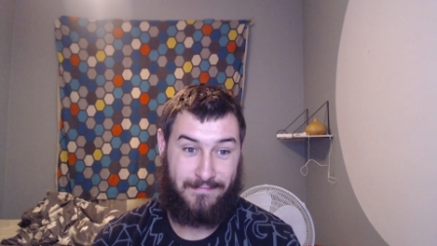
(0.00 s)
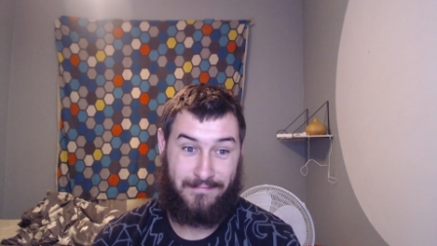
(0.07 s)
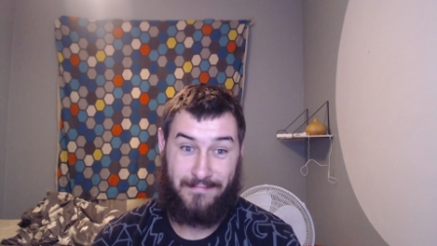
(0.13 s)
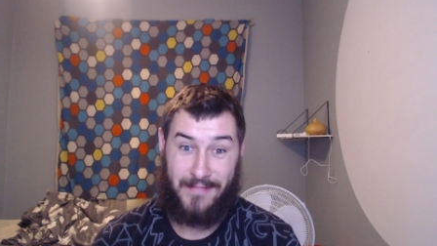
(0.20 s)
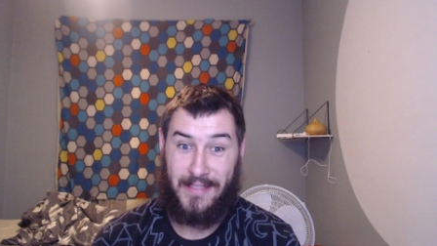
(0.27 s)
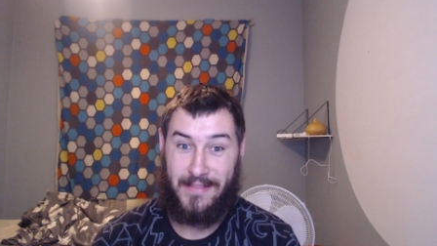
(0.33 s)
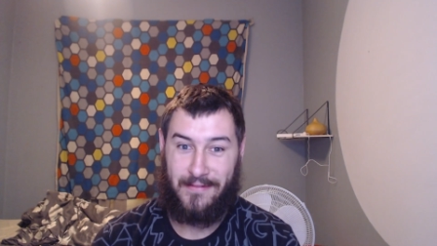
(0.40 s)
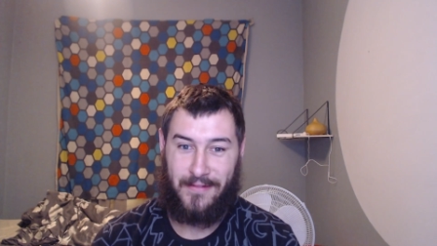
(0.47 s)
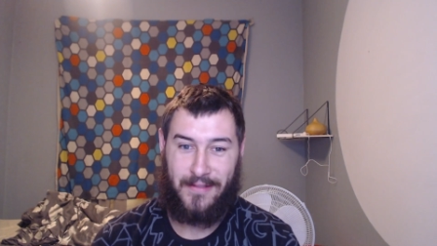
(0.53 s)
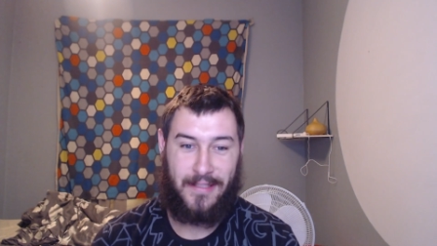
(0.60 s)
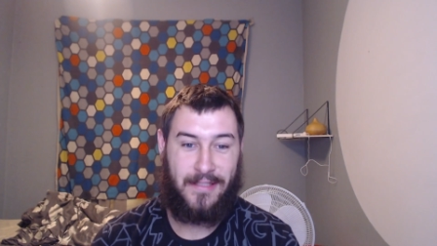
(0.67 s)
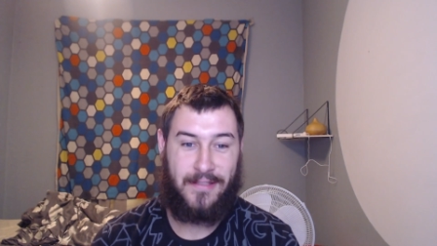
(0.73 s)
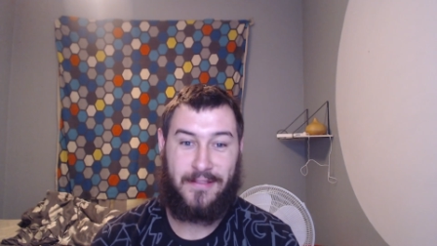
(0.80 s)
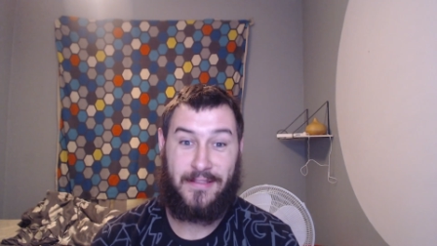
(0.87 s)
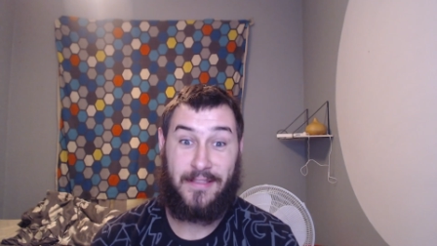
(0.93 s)
That's a really
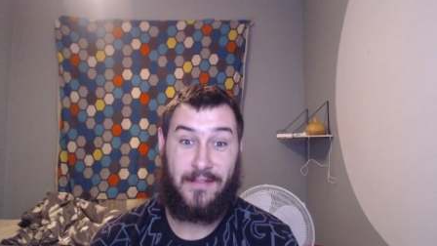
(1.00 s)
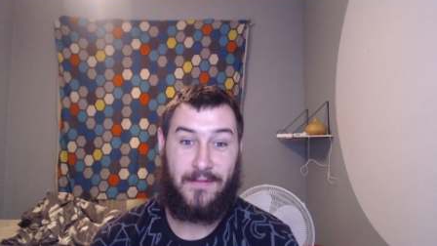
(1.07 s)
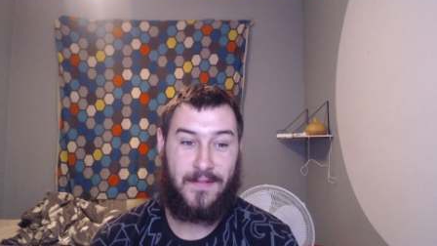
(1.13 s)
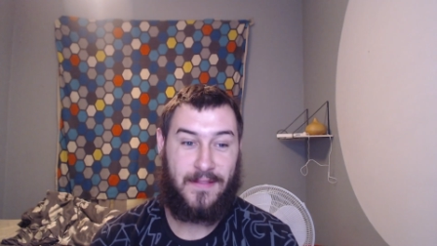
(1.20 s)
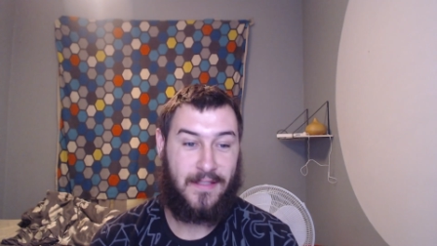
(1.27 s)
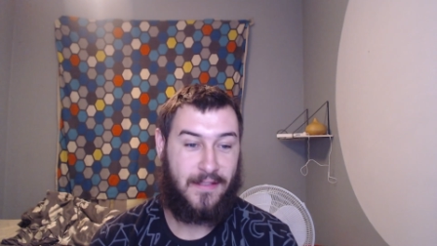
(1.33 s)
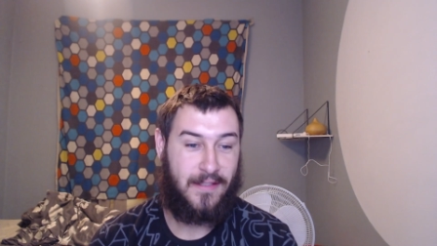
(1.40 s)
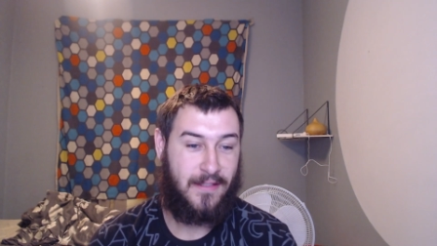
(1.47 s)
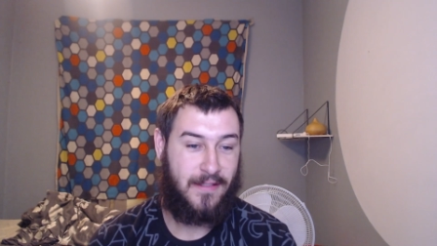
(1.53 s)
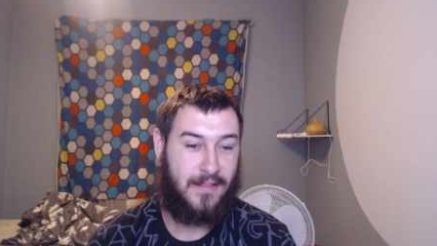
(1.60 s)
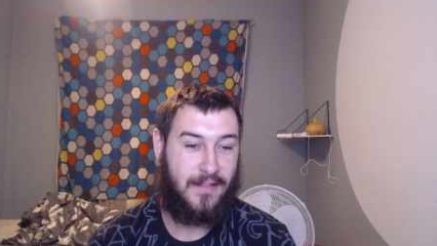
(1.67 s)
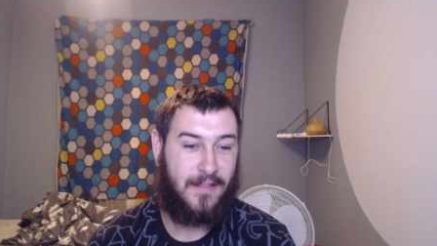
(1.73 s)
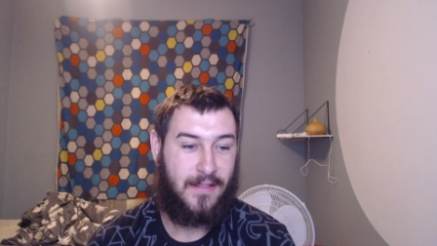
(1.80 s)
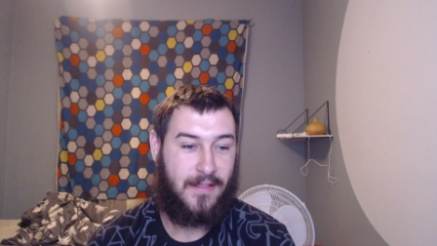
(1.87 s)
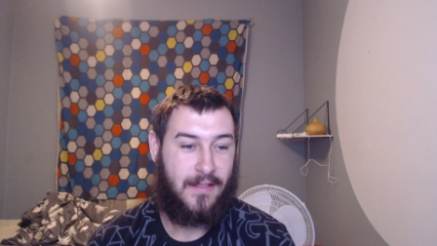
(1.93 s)
interesting name to say, eh?
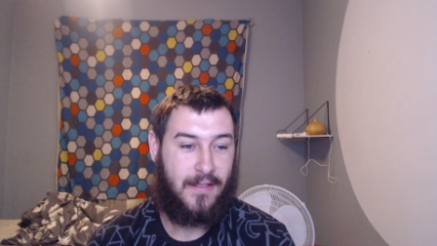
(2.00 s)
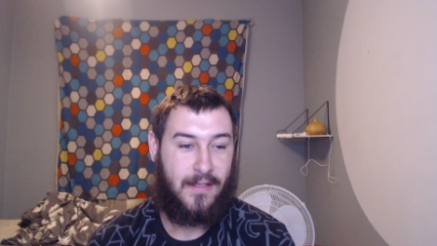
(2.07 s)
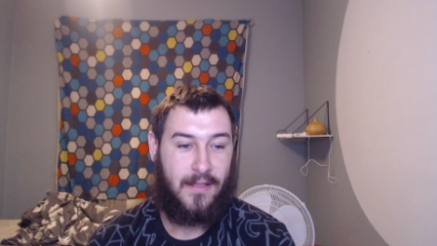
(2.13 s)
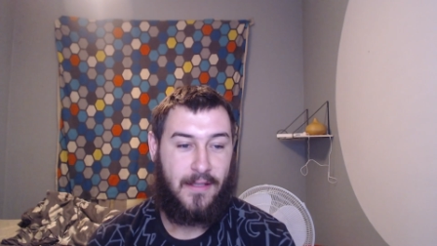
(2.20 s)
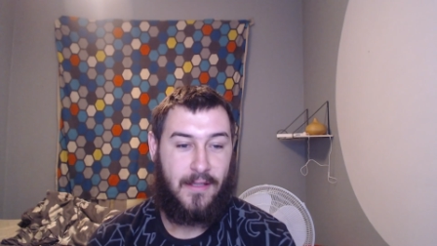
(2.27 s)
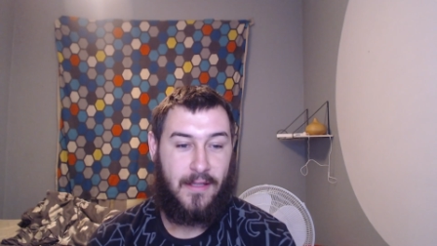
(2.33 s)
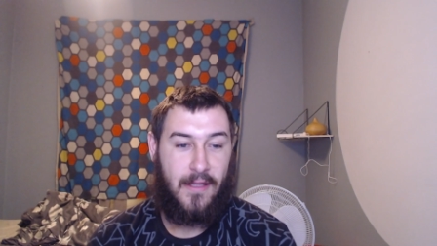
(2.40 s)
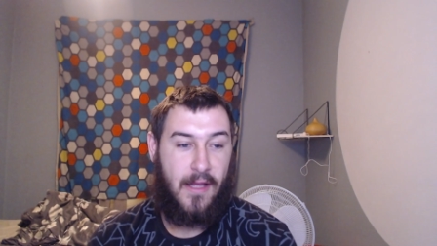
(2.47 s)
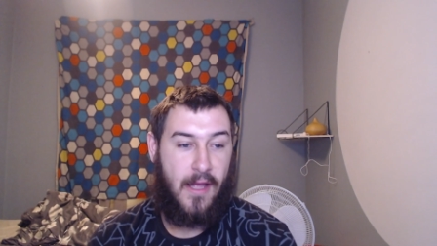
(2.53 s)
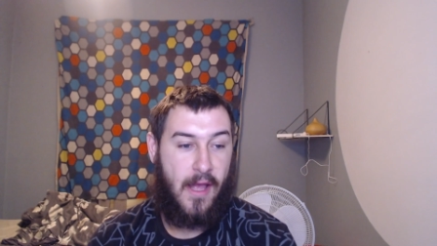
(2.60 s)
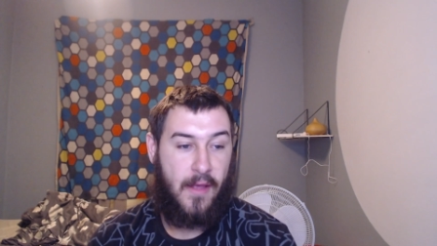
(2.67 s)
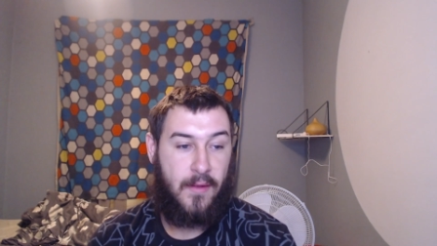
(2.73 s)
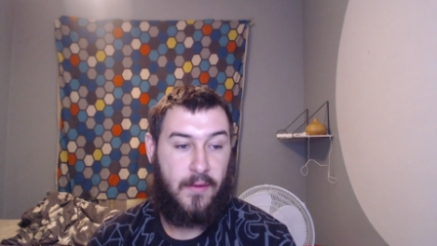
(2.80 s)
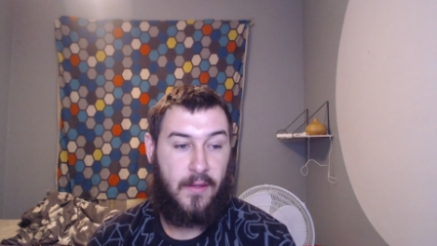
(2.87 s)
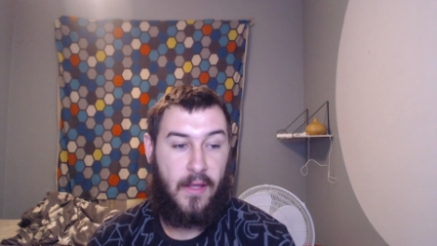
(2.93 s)

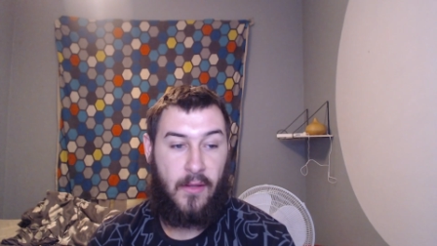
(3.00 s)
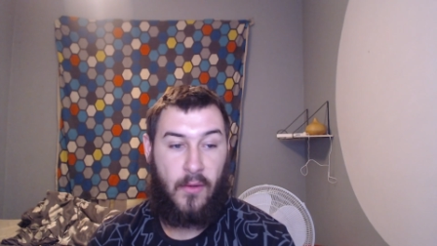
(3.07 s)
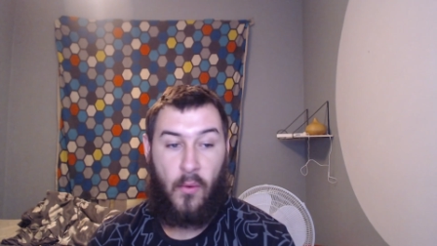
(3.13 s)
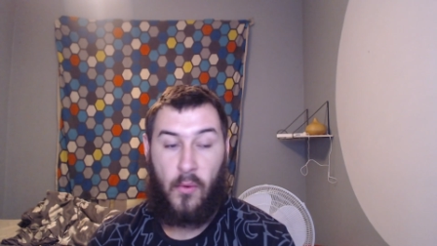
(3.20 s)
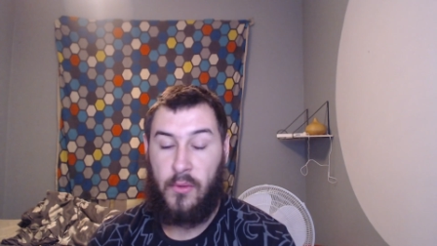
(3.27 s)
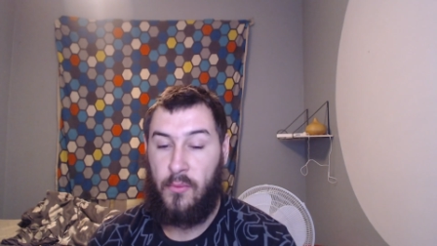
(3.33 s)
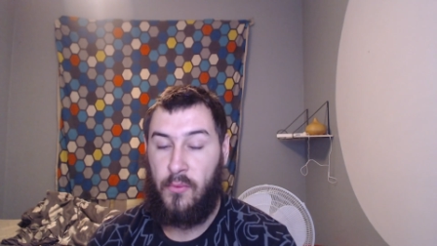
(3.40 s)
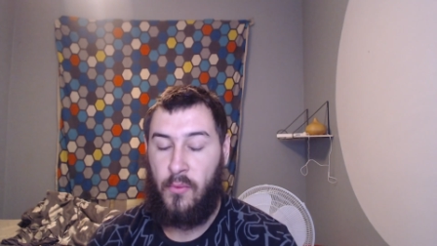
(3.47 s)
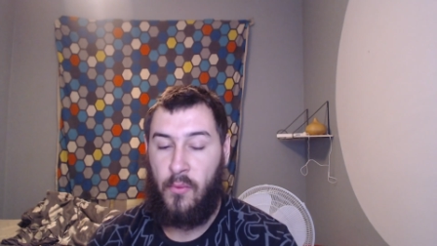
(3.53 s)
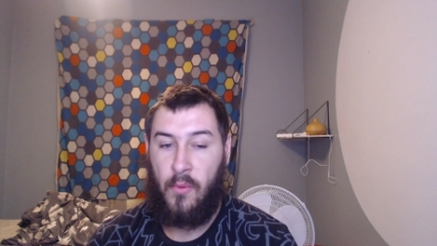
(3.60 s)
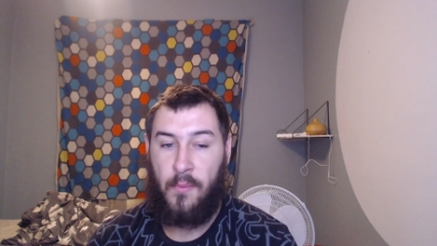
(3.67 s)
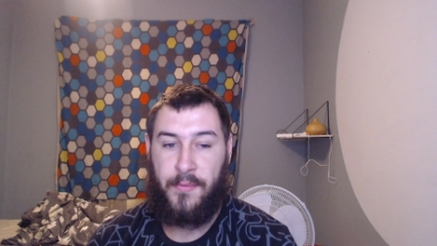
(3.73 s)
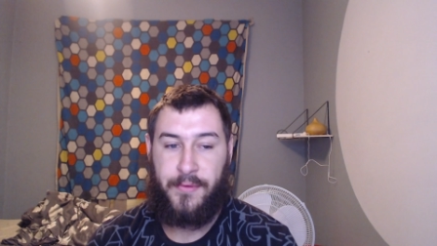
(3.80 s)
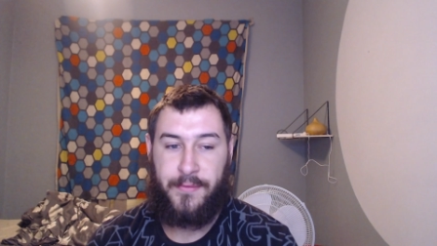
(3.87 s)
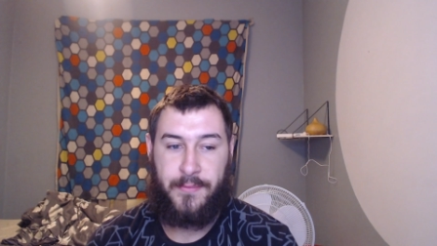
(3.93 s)
And, and the Auckland
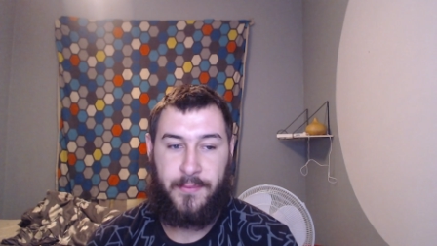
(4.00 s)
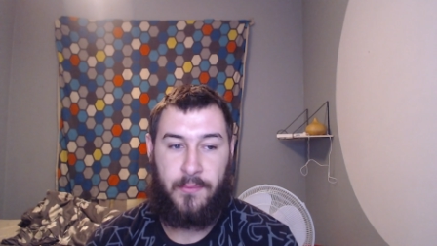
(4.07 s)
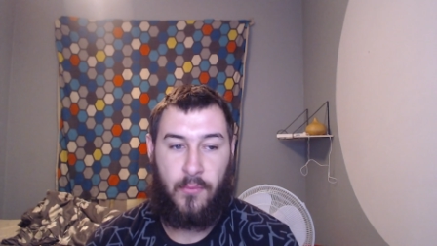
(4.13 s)
War,